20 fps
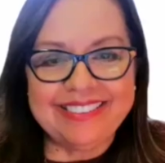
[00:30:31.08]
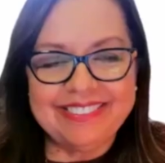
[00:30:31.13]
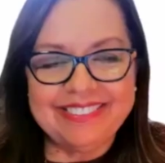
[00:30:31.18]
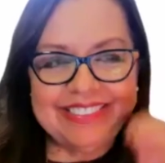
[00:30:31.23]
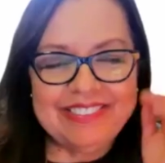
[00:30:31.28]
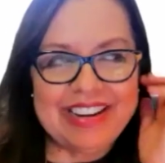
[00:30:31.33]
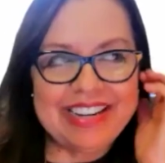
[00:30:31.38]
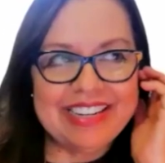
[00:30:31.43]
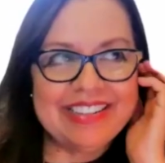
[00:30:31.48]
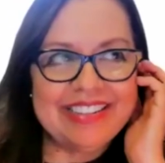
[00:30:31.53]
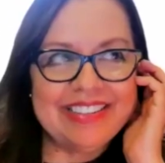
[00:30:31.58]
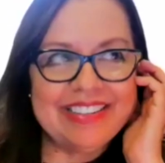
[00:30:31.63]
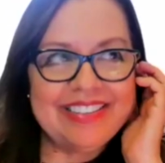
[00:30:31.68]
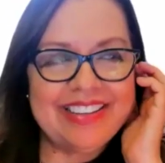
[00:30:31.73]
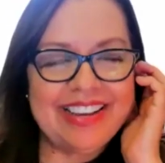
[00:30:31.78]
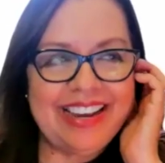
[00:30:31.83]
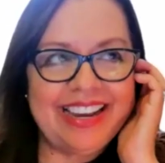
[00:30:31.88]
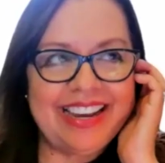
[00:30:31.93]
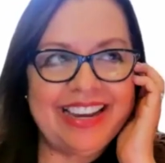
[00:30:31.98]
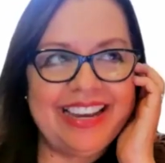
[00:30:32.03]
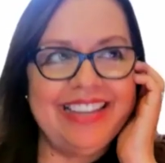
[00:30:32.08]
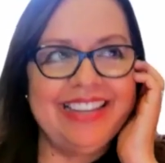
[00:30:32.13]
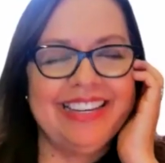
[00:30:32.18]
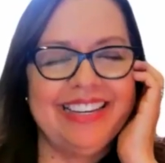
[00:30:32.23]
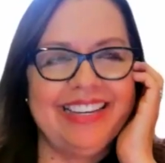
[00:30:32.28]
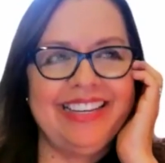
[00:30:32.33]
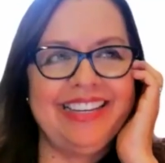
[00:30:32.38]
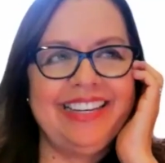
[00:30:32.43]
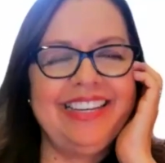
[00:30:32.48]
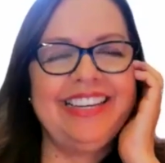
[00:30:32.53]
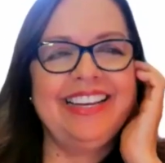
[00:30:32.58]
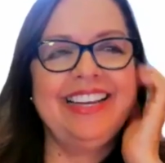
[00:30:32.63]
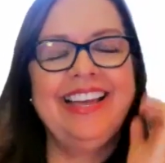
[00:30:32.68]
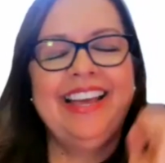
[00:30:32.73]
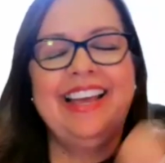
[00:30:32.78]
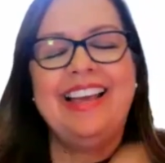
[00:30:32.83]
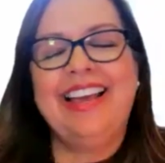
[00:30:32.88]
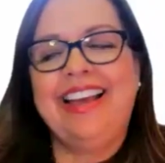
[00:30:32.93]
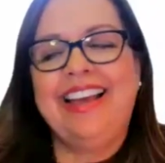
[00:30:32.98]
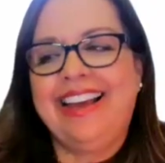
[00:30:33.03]
What am I going to say?
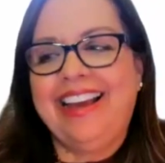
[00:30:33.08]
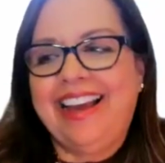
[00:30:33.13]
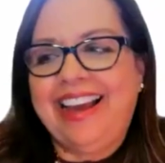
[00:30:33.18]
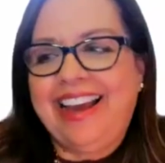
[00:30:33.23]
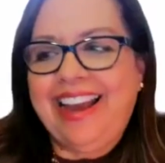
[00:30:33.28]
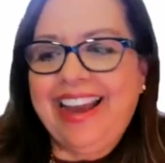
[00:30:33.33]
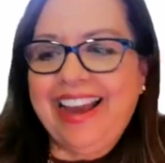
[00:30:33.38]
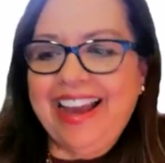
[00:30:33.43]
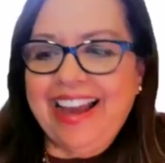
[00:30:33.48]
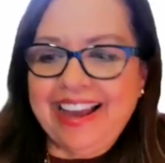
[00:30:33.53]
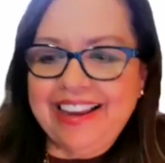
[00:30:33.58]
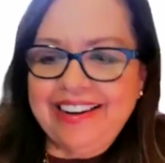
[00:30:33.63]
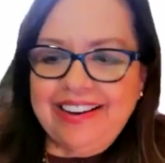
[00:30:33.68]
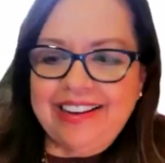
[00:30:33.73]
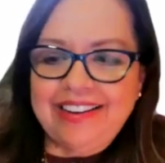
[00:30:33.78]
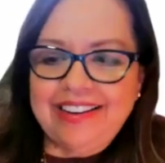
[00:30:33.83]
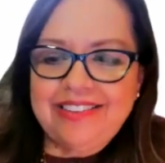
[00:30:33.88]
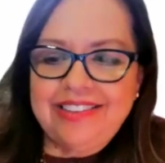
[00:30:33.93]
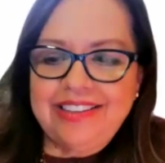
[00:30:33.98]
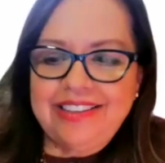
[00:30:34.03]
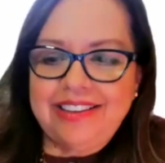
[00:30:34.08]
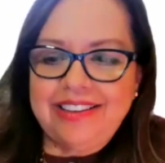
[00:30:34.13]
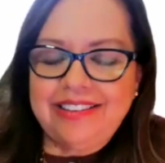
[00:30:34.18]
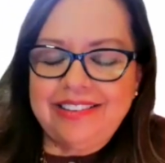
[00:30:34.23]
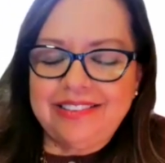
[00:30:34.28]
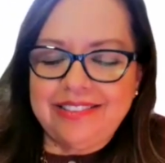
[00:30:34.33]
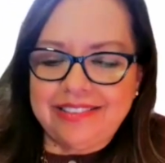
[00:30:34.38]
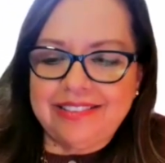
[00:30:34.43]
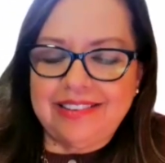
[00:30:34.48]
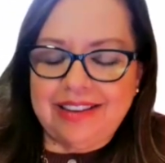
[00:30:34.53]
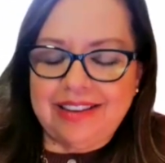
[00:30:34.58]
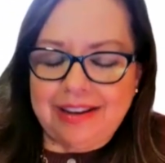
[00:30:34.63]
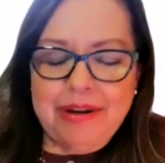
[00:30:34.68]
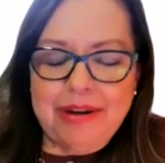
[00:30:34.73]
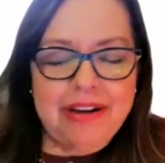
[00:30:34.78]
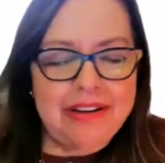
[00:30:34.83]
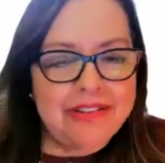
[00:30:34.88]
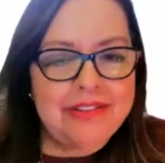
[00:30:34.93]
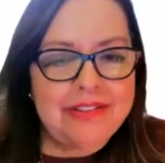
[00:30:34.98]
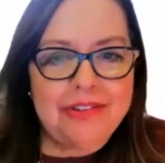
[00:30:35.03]
And I said, I'm a
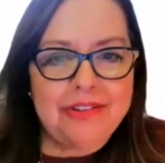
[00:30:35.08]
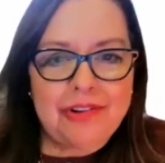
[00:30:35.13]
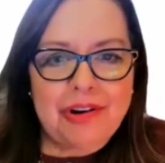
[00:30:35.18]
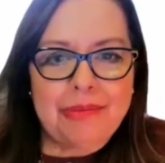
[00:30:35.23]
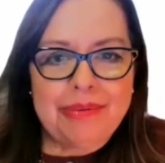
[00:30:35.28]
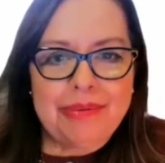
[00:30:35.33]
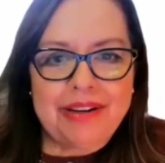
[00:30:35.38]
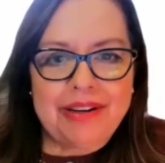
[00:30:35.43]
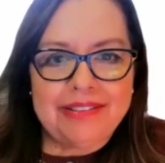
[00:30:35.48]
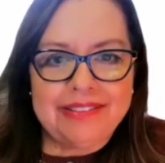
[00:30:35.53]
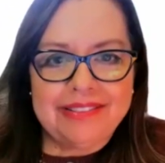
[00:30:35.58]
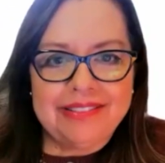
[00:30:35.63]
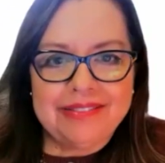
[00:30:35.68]
high school dropout.